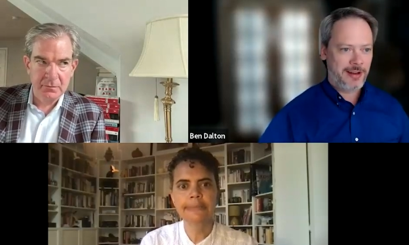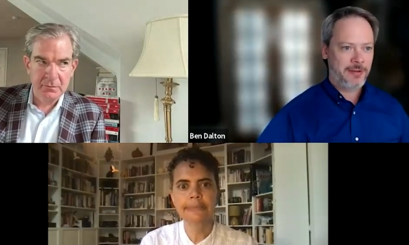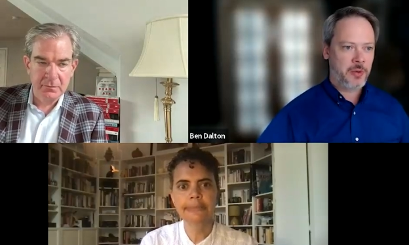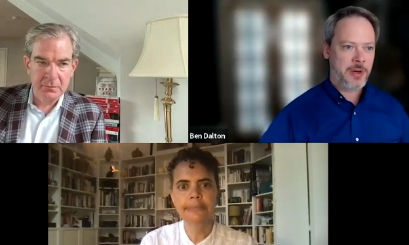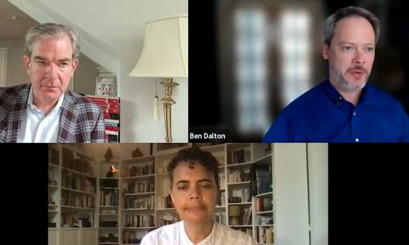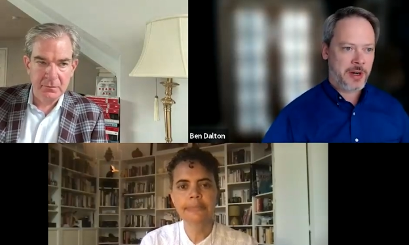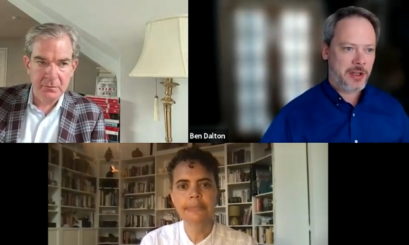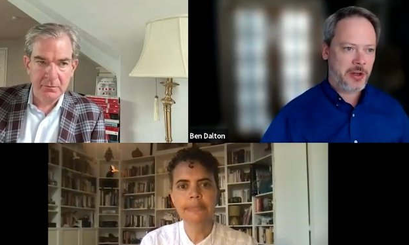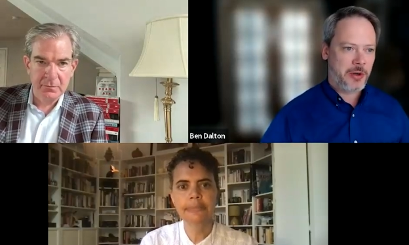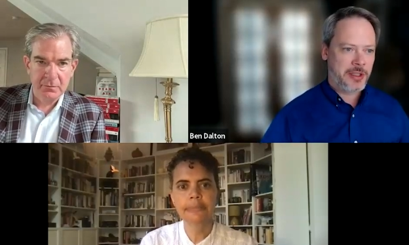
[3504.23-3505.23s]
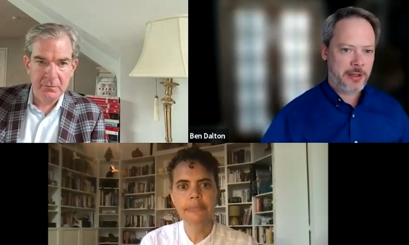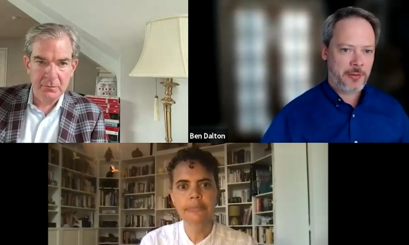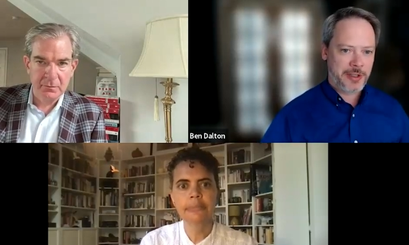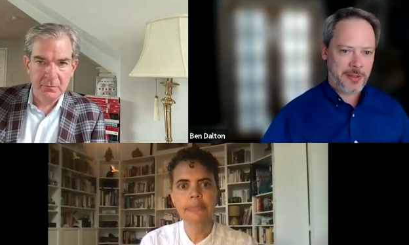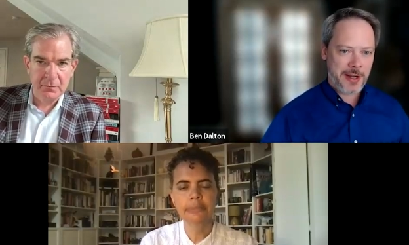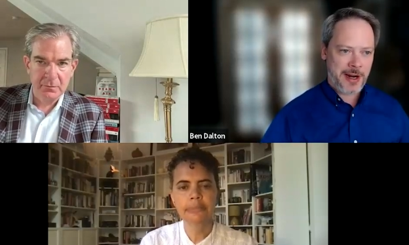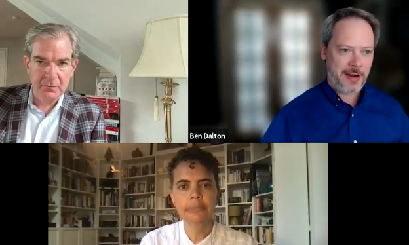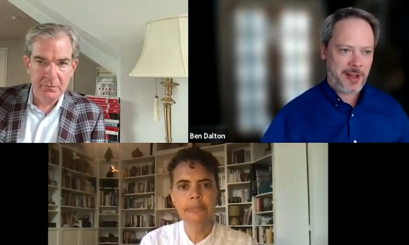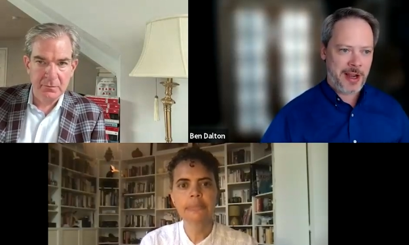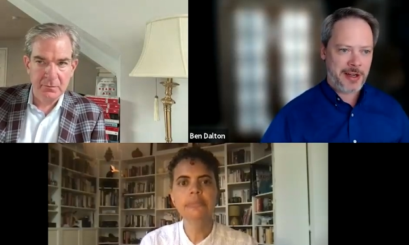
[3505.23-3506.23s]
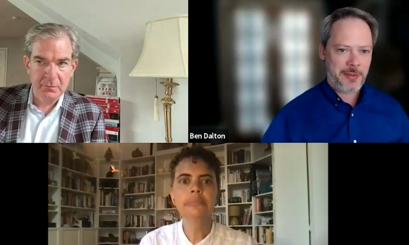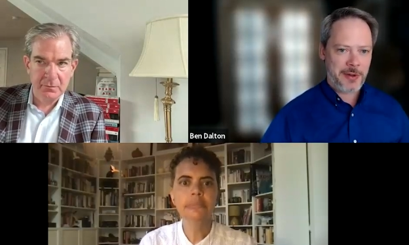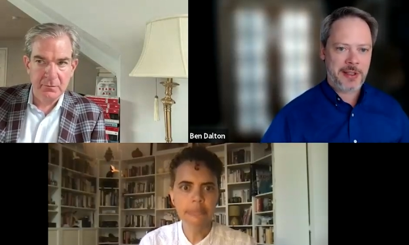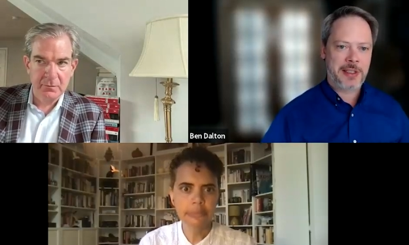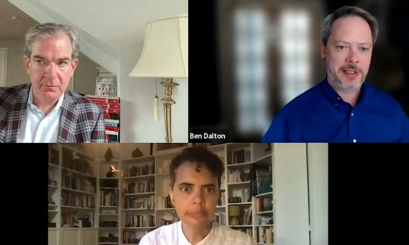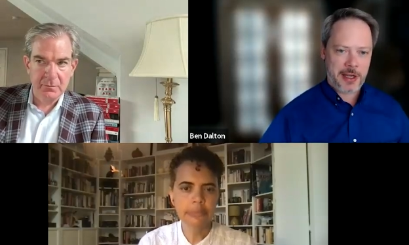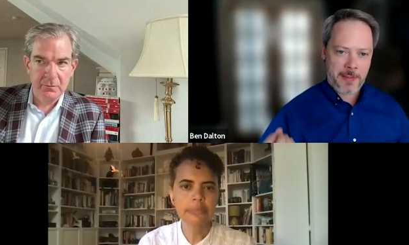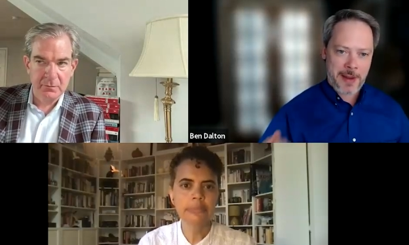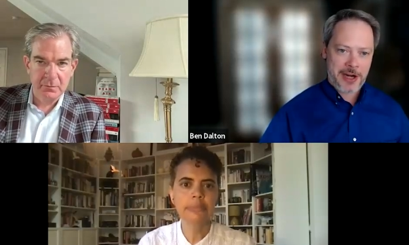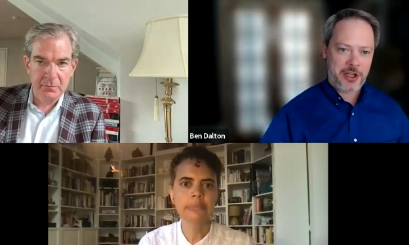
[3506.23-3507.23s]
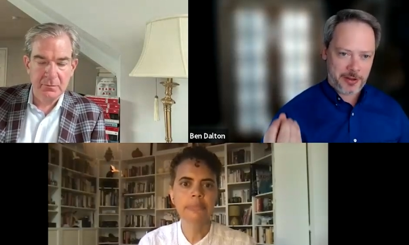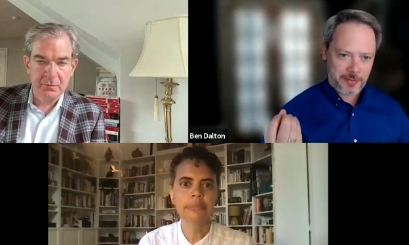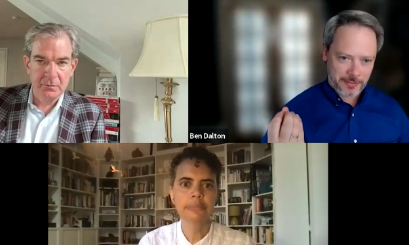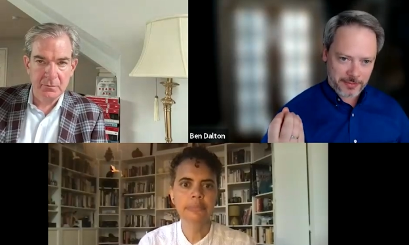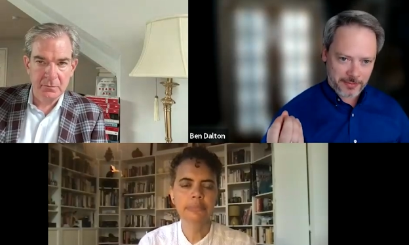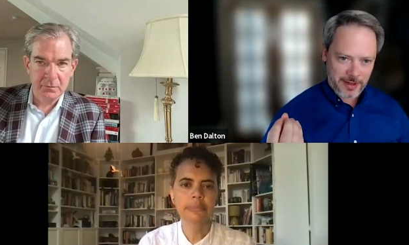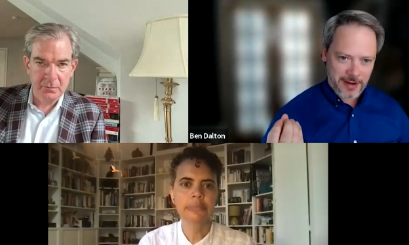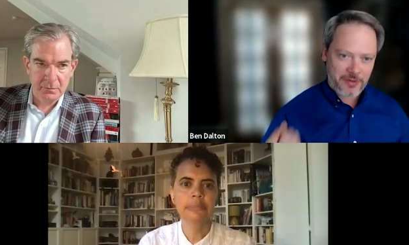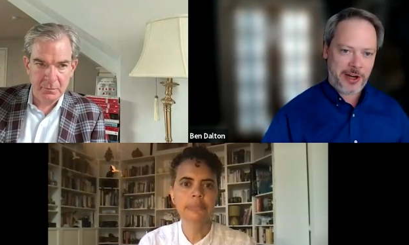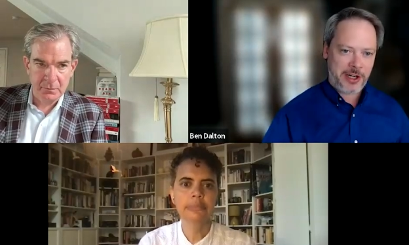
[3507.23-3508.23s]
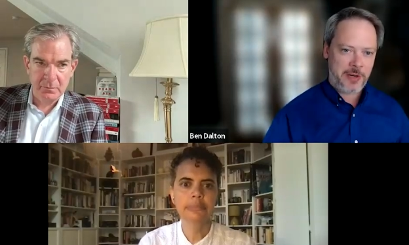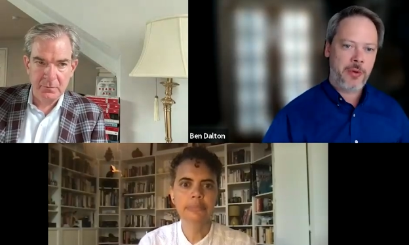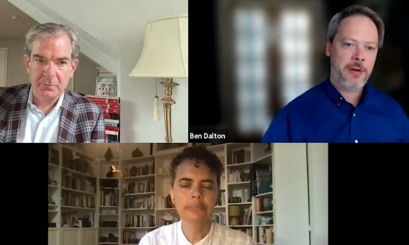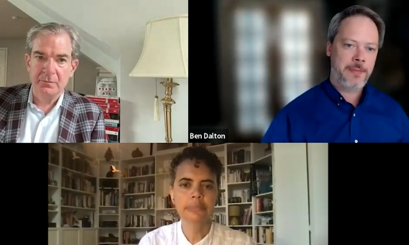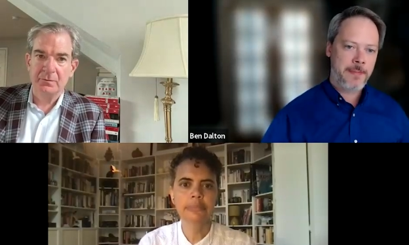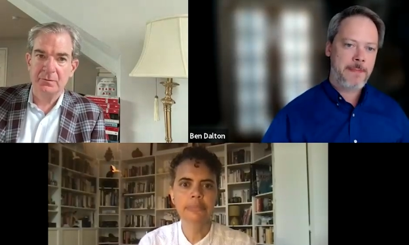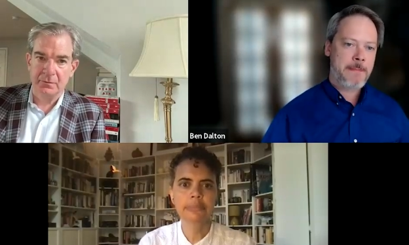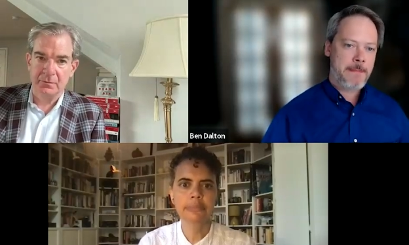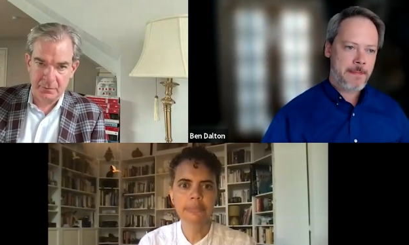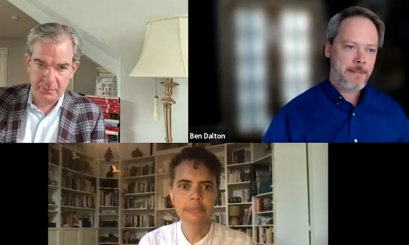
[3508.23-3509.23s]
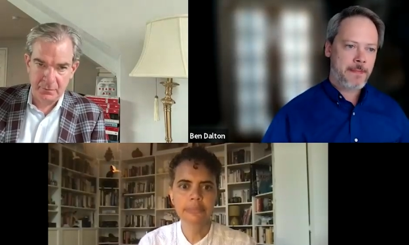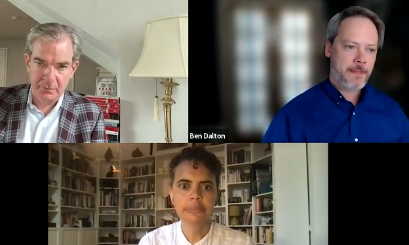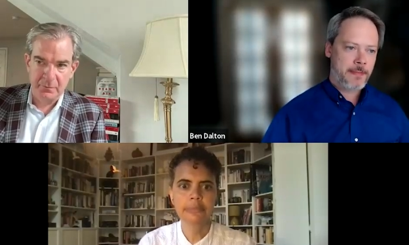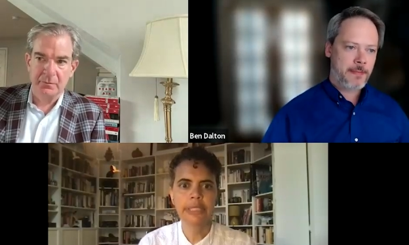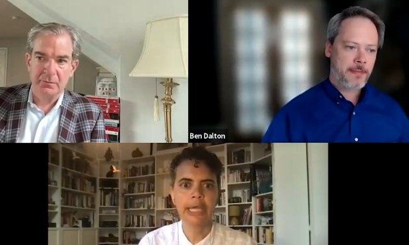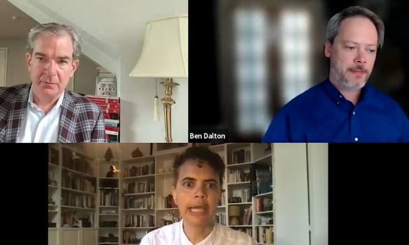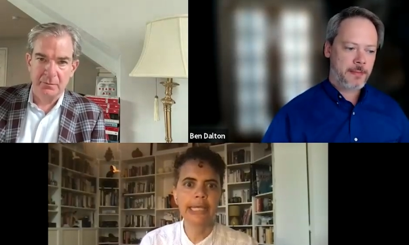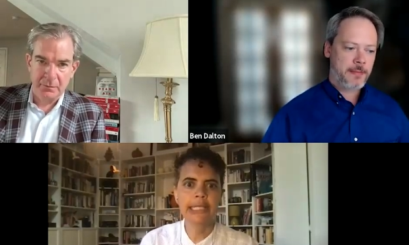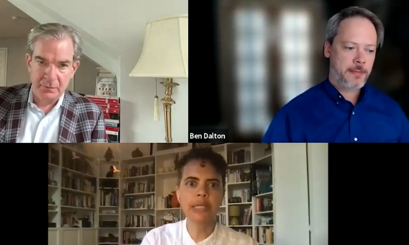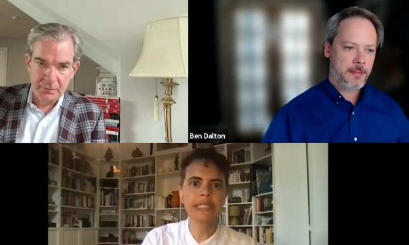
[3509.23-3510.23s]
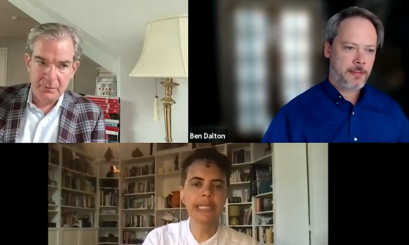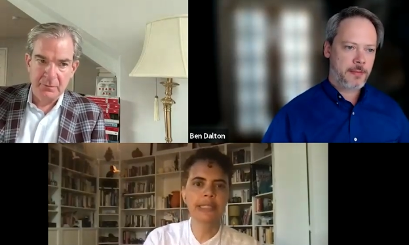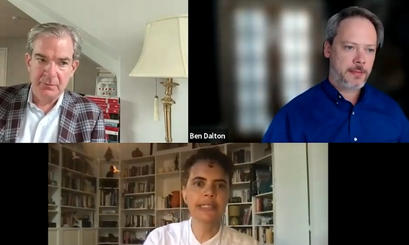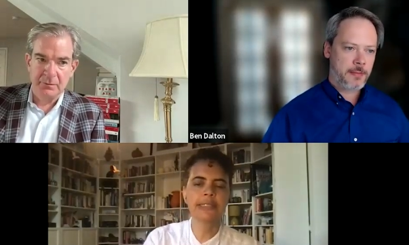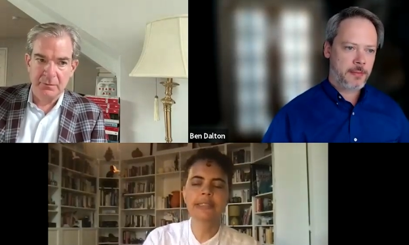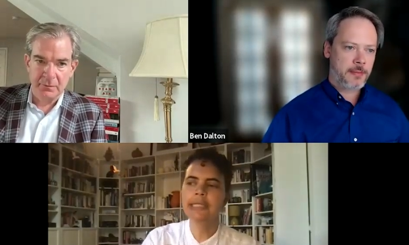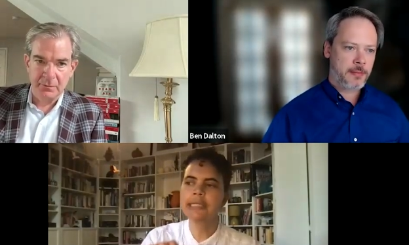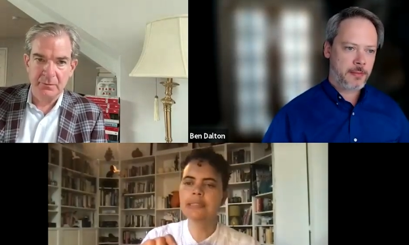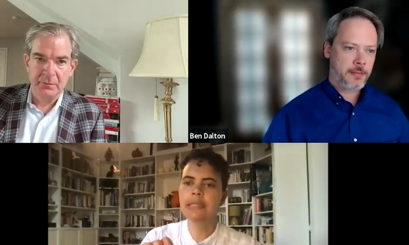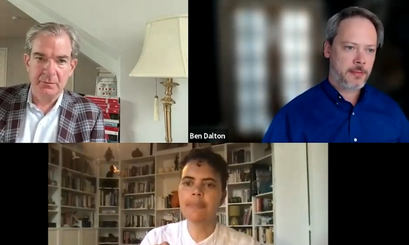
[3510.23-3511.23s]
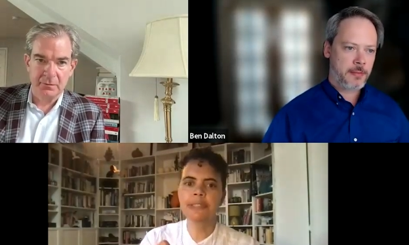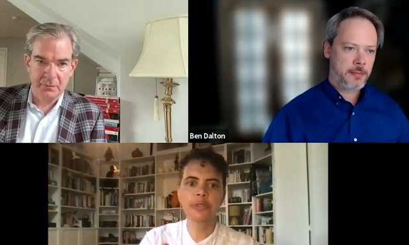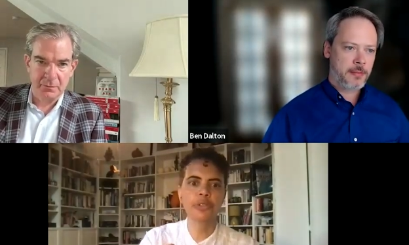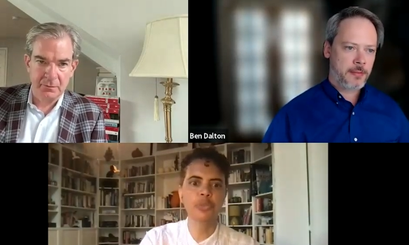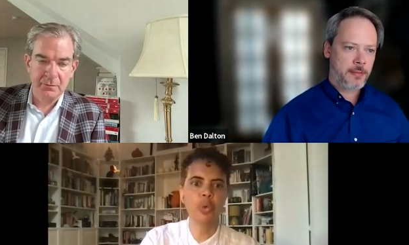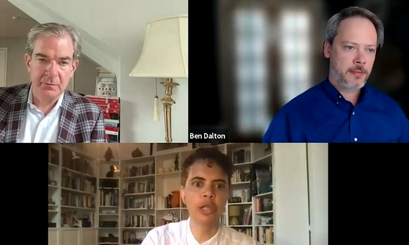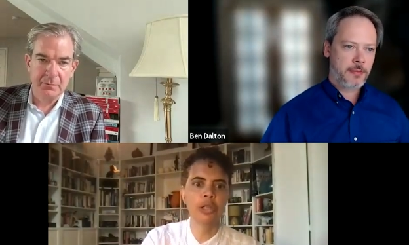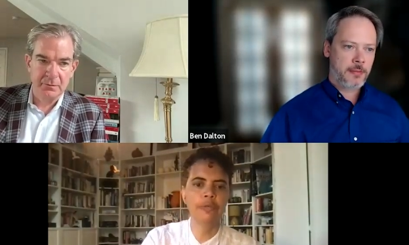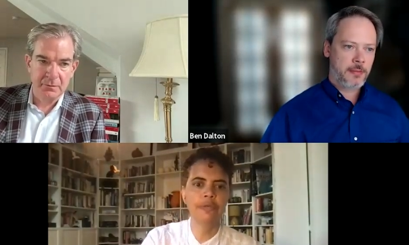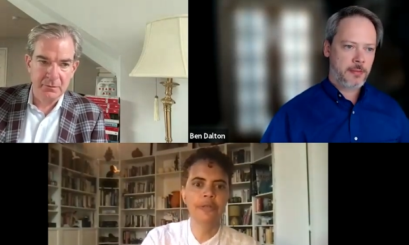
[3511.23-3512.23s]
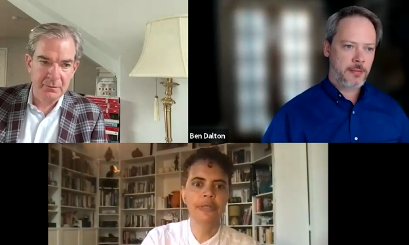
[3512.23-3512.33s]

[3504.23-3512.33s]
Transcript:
Speaker 1: of 2022 is that was the beginning of the end, but this is like a major inflection point.
Speaker 2: Yeah, I guess I'd say this. It's episode 12